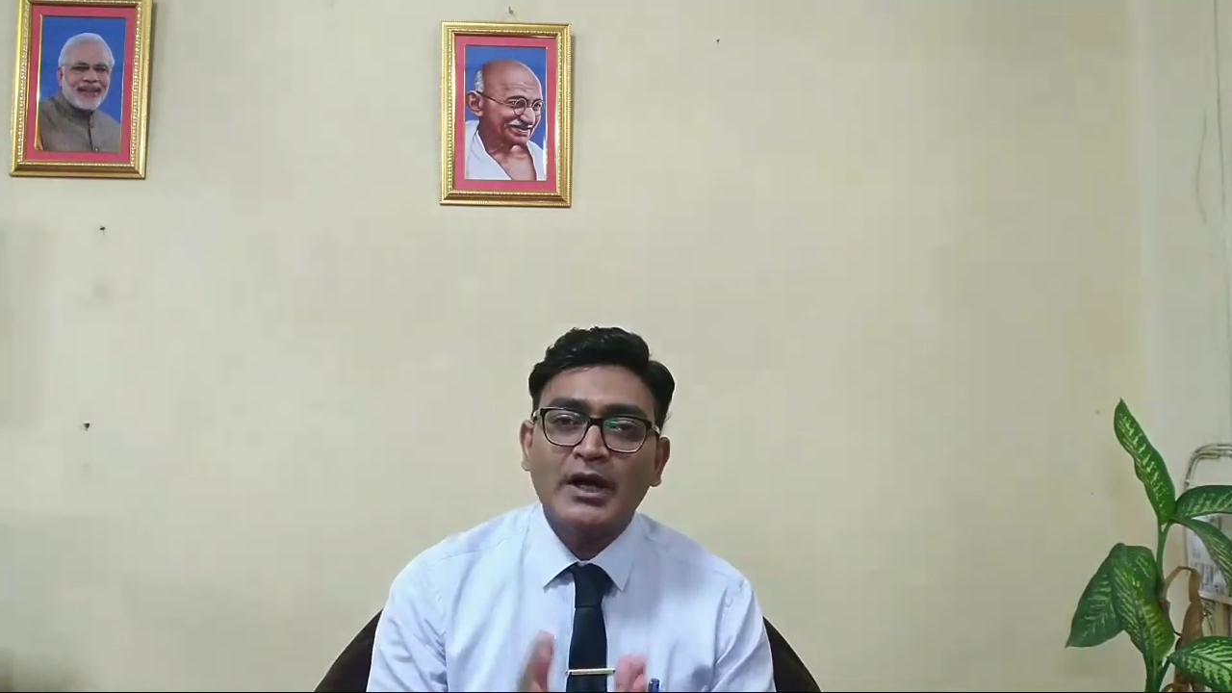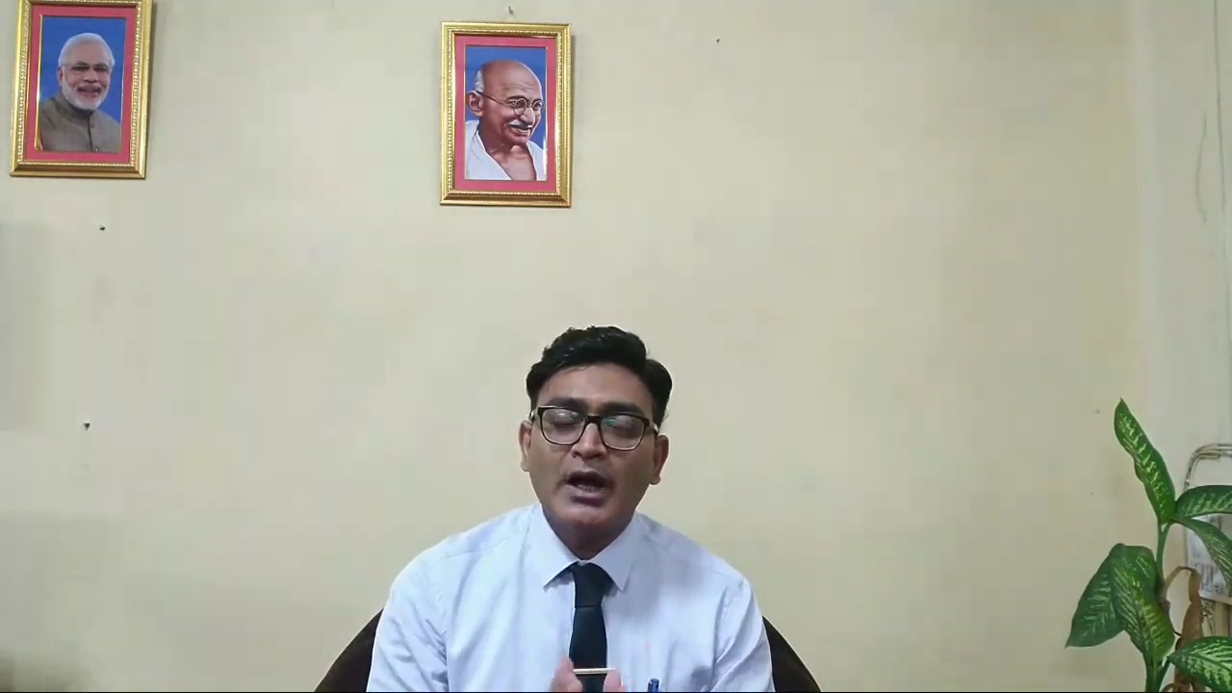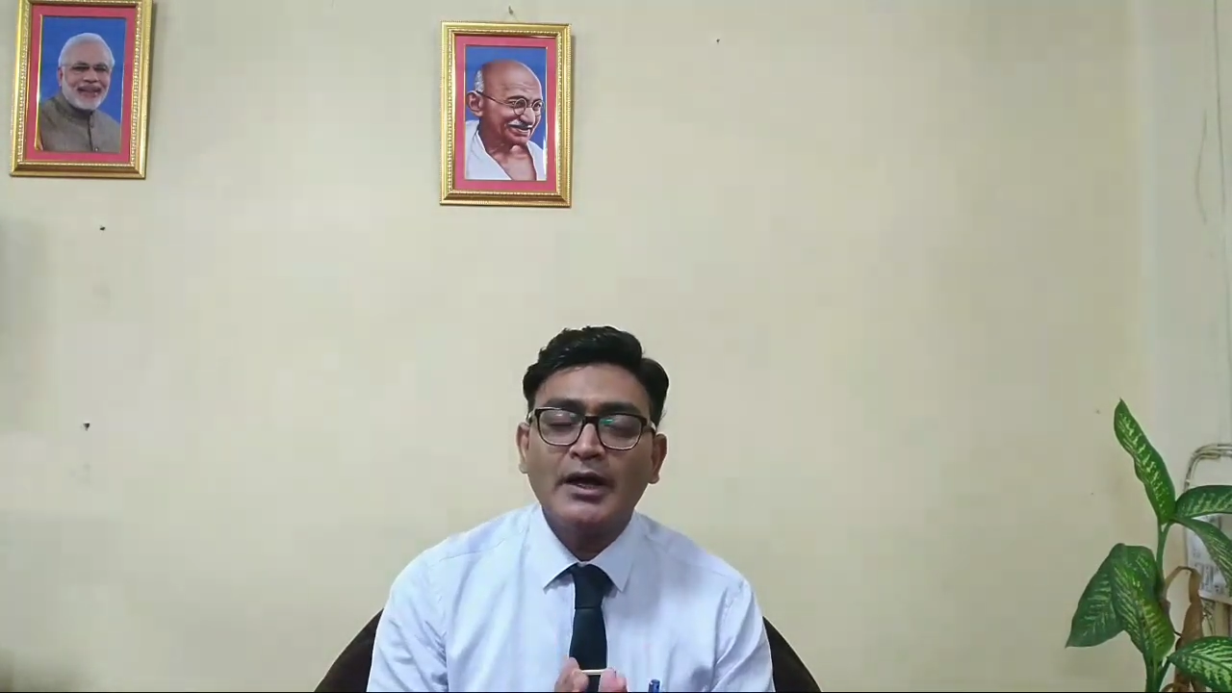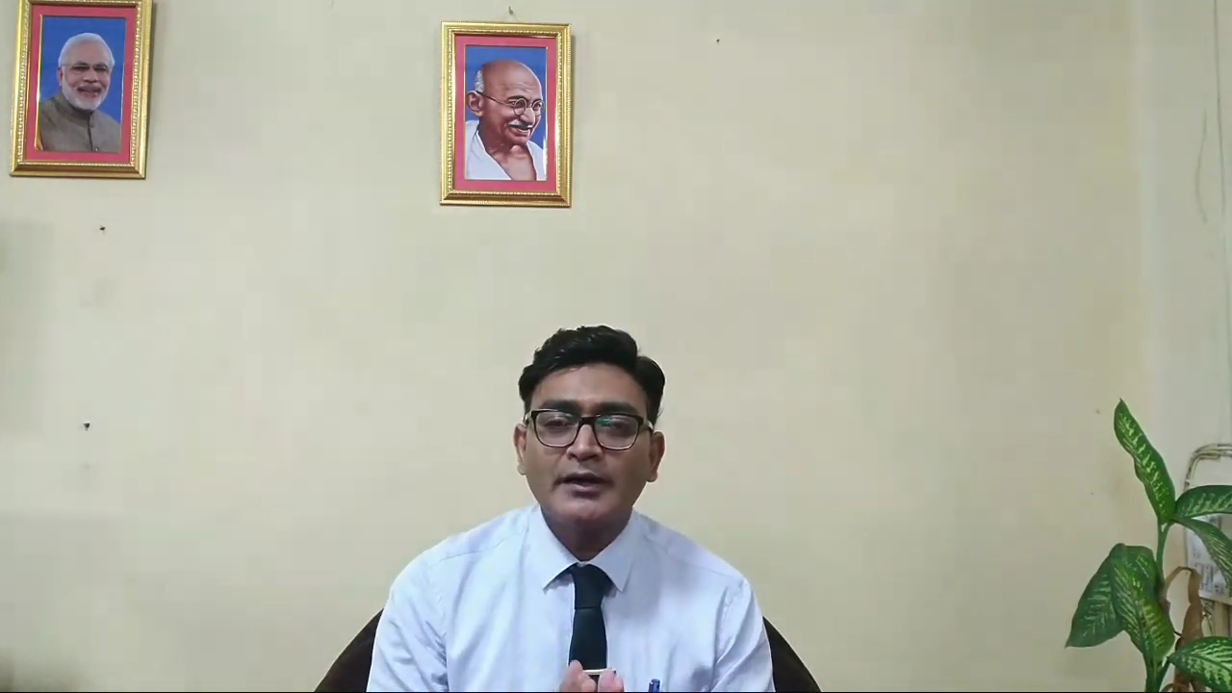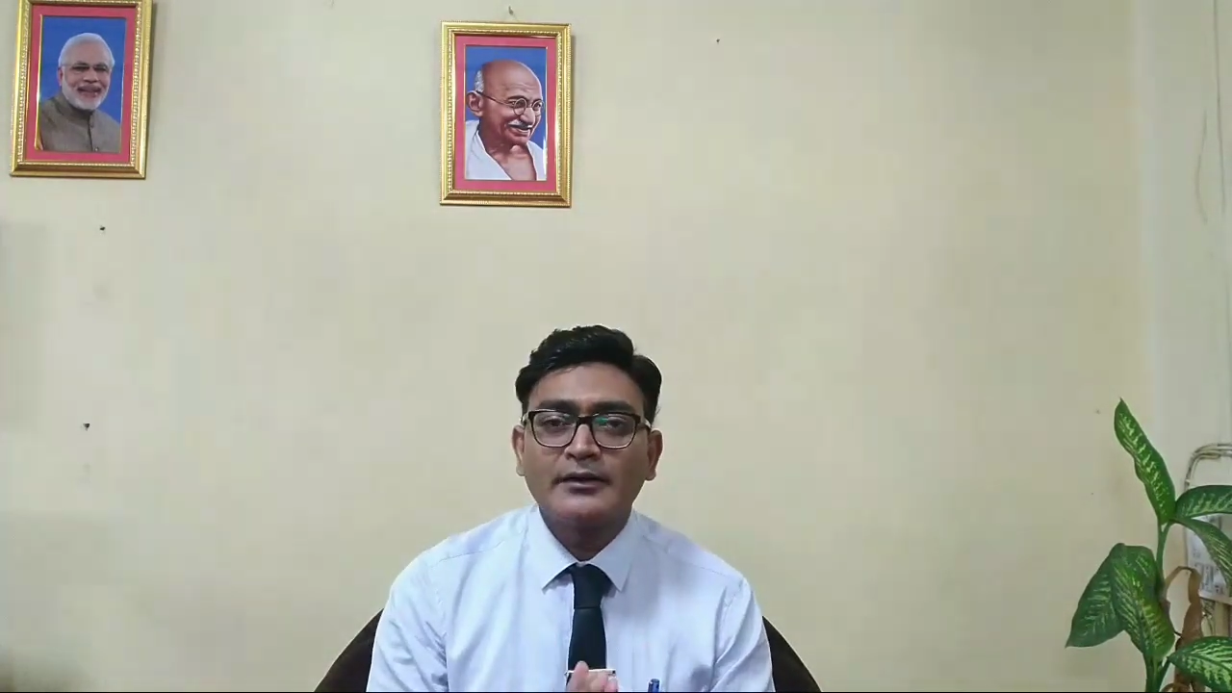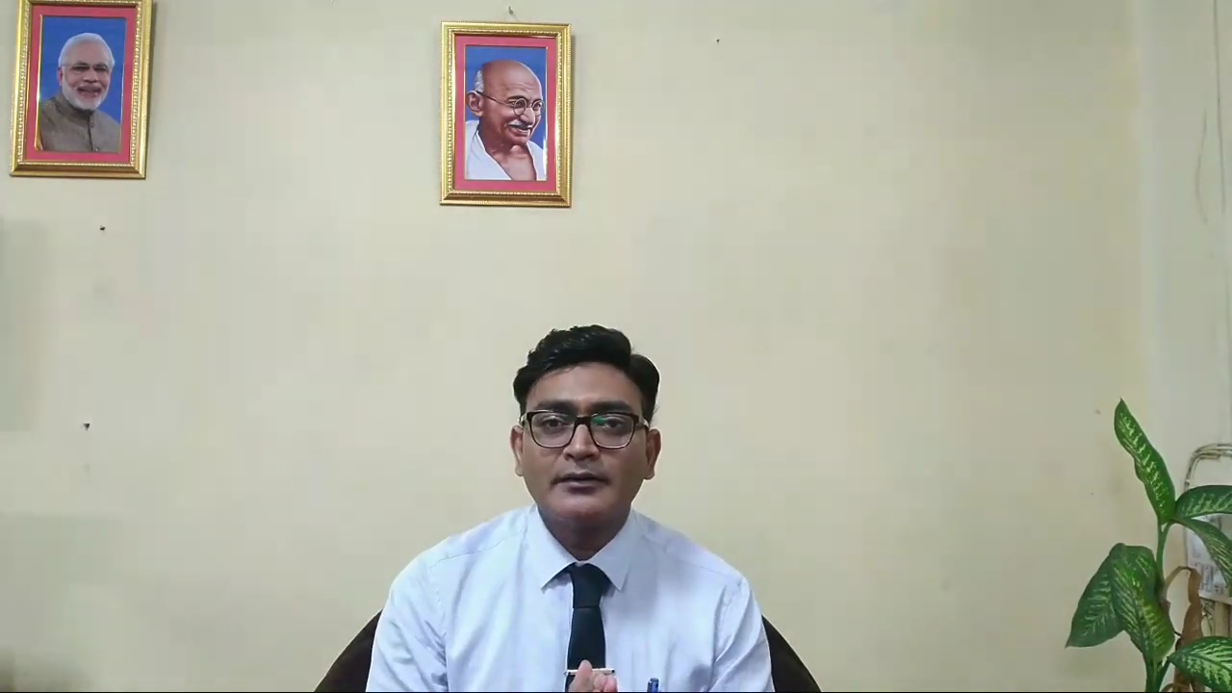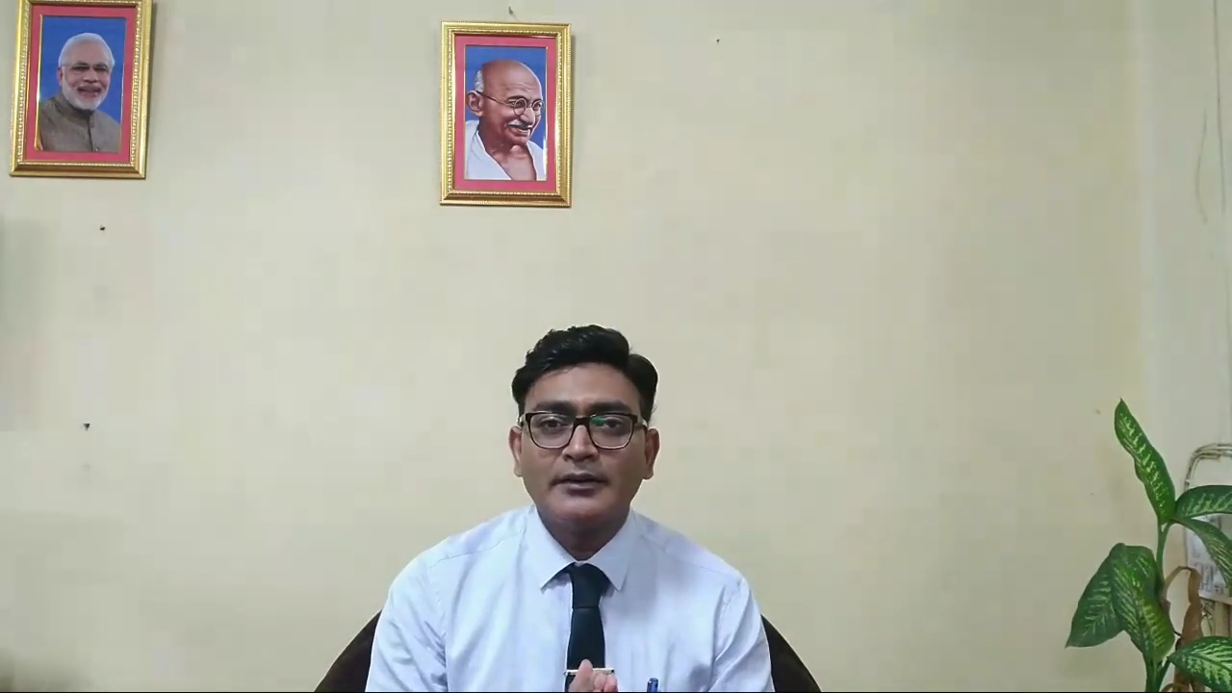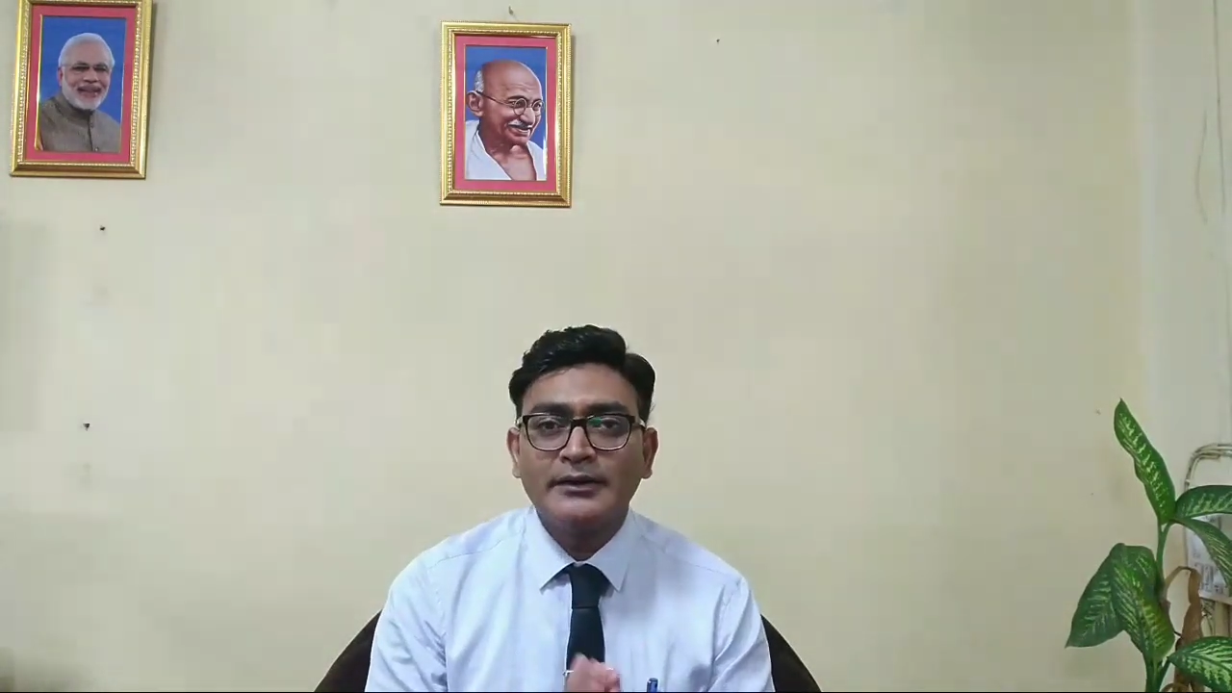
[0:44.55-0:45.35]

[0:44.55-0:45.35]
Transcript: are